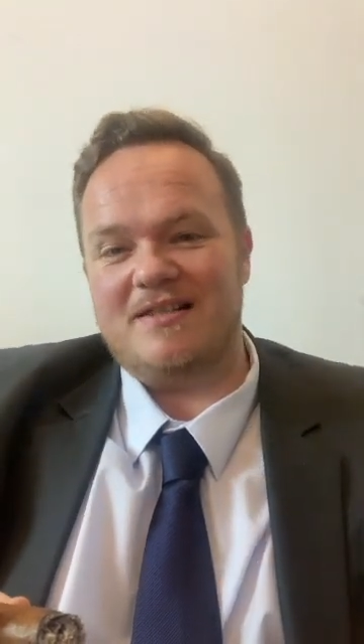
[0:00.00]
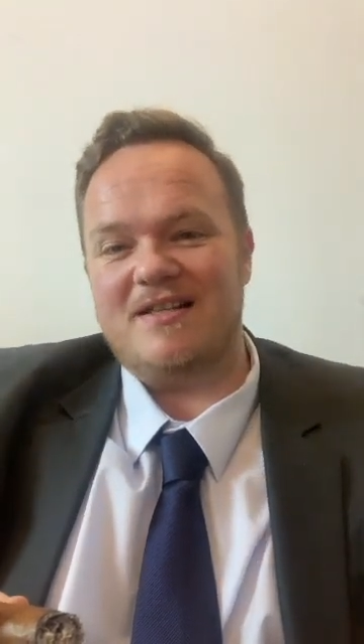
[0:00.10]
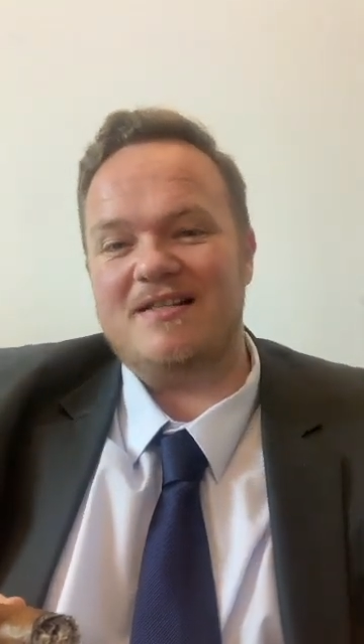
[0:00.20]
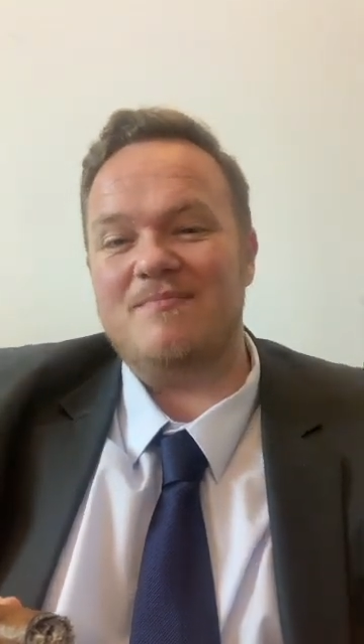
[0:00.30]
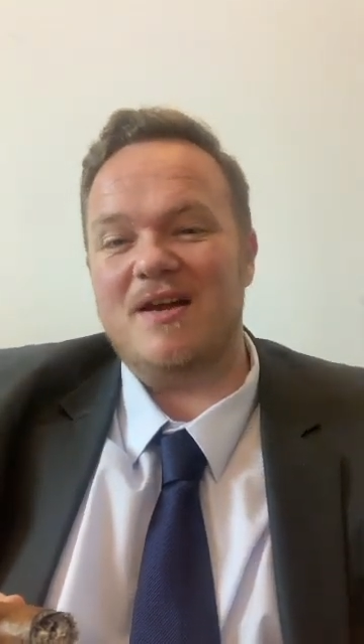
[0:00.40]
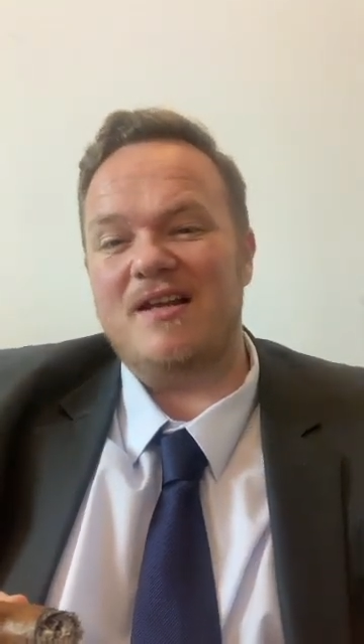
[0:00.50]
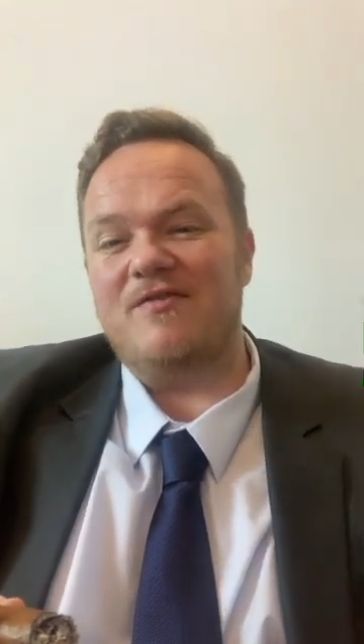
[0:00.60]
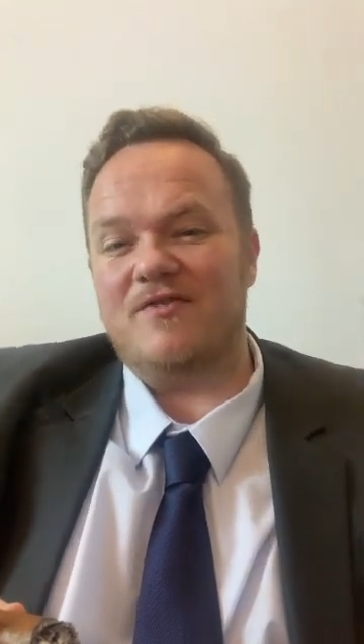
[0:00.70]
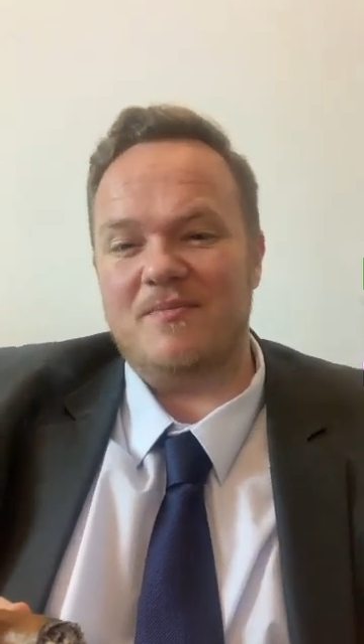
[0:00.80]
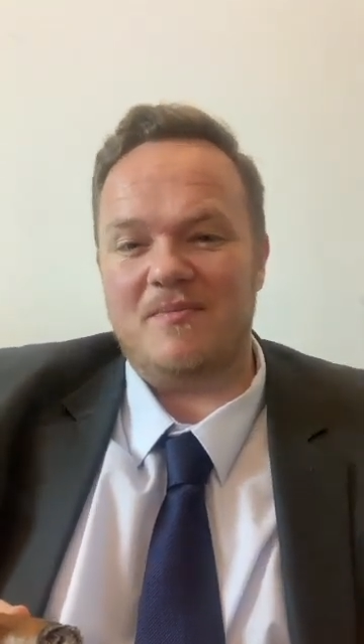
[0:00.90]
and it's mainly
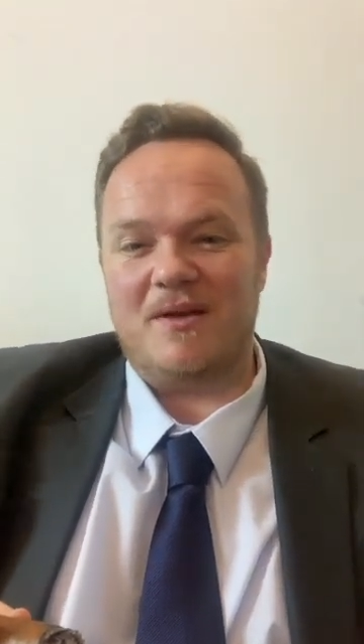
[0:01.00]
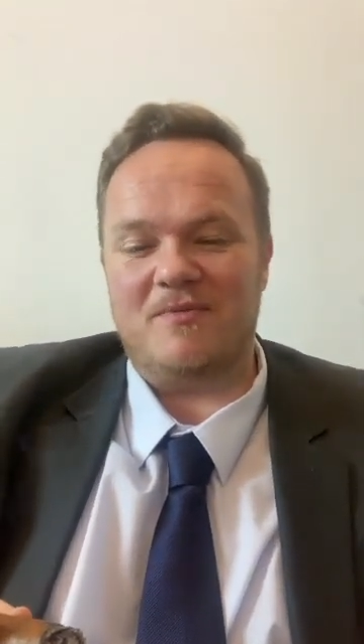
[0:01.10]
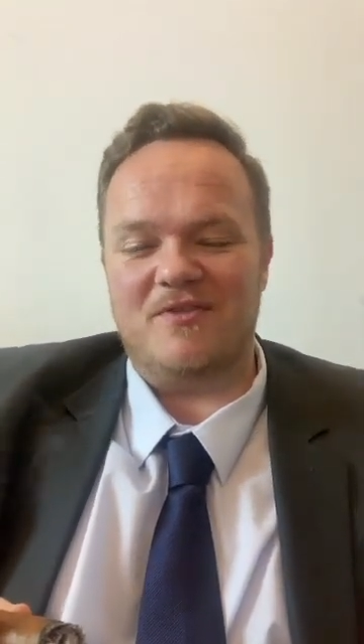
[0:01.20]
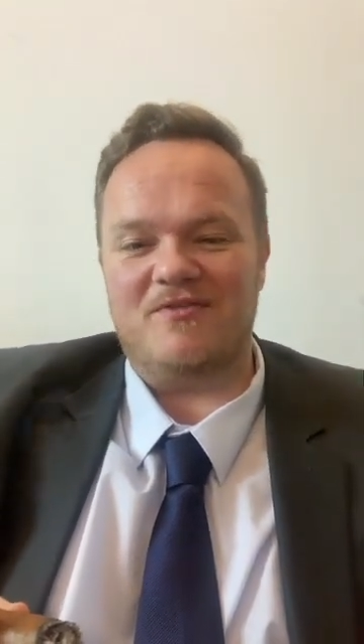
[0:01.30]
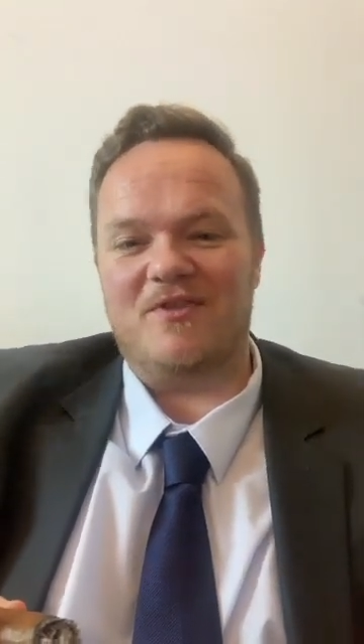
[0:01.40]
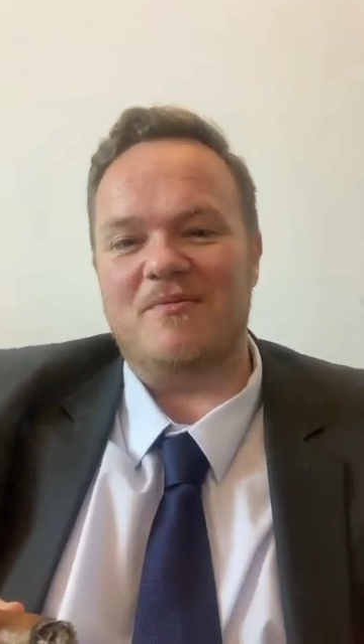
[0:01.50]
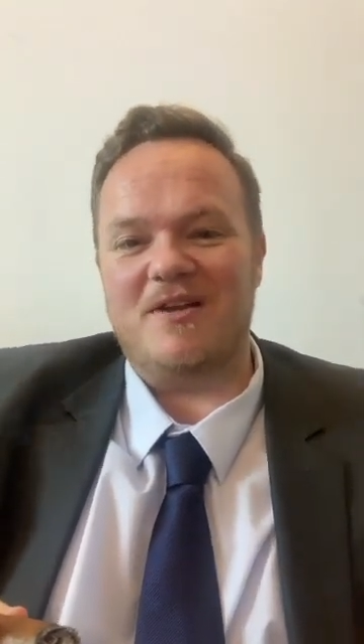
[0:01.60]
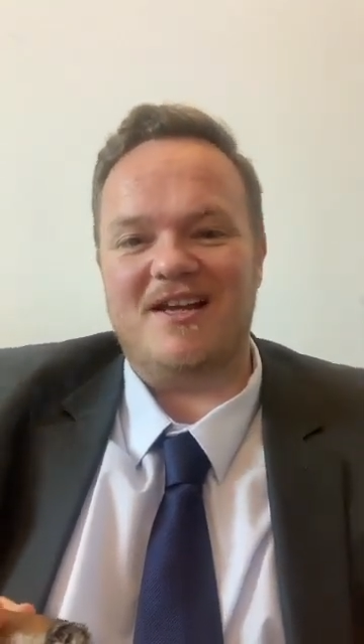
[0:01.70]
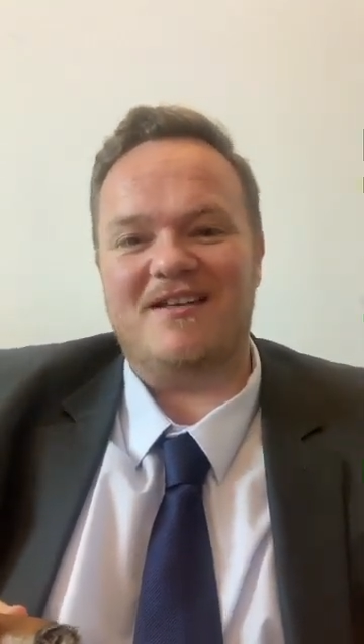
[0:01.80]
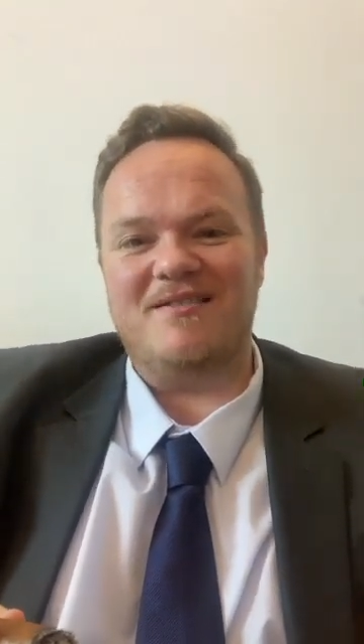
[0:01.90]
from people that follow
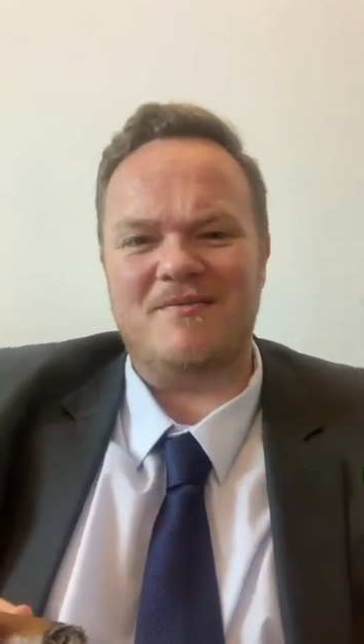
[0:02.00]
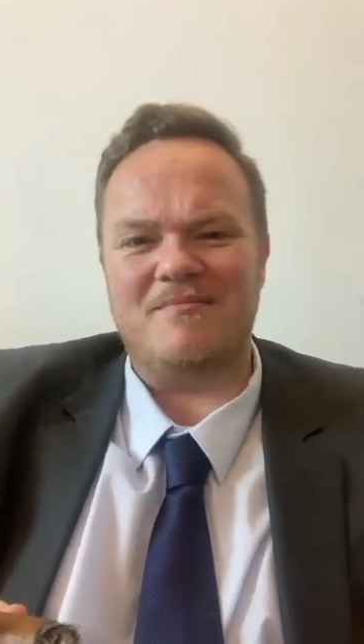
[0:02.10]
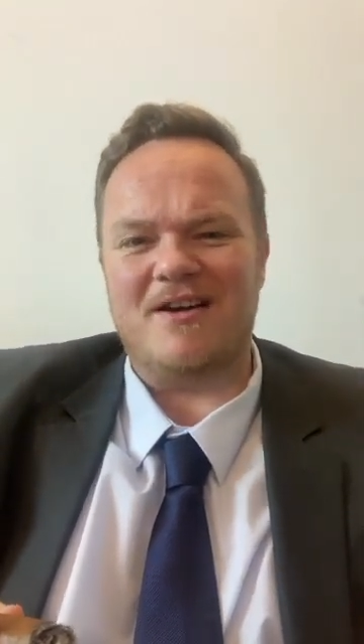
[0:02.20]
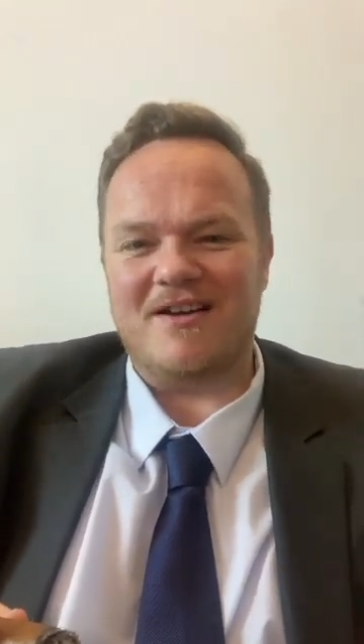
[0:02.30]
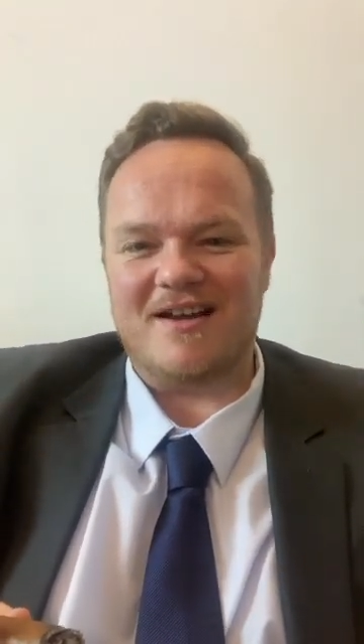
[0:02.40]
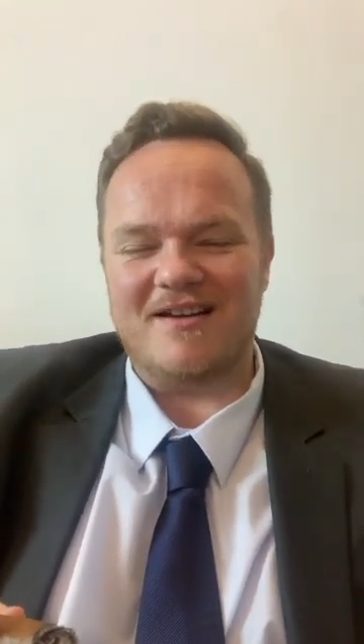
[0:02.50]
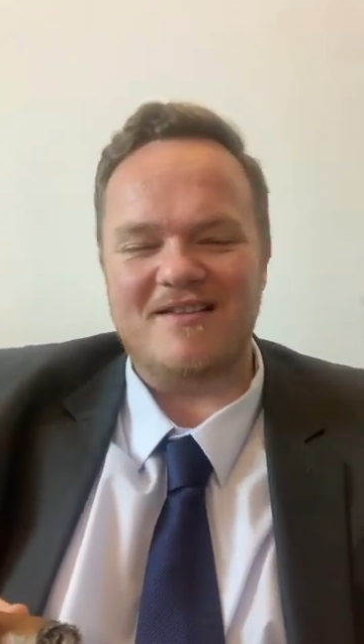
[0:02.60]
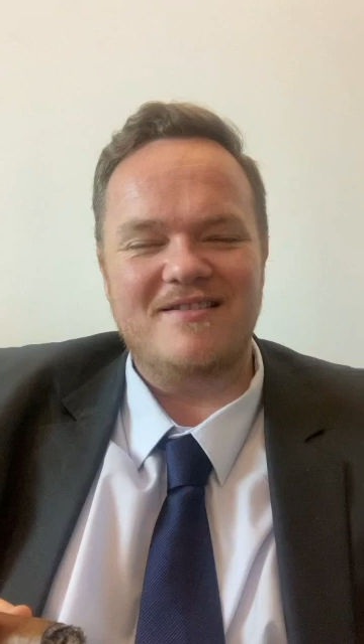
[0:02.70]
me in America.